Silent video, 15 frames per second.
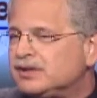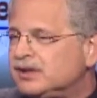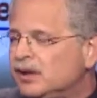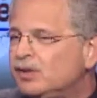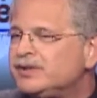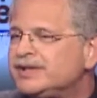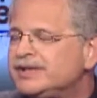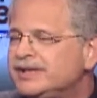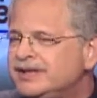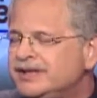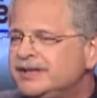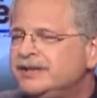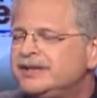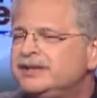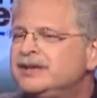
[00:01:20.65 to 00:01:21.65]
clothing that they
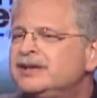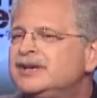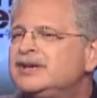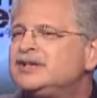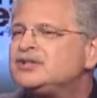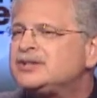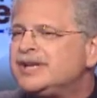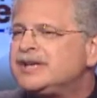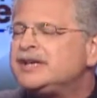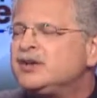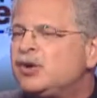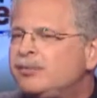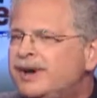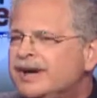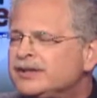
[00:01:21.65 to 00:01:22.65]
need so they can
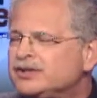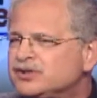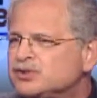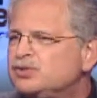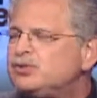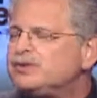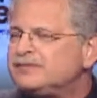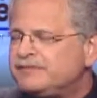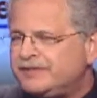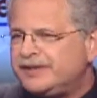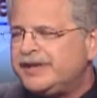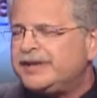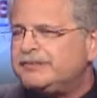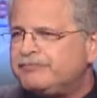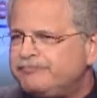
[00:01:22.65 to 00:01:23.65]
go back to school and fit
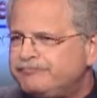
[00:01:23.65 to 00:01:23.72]
in.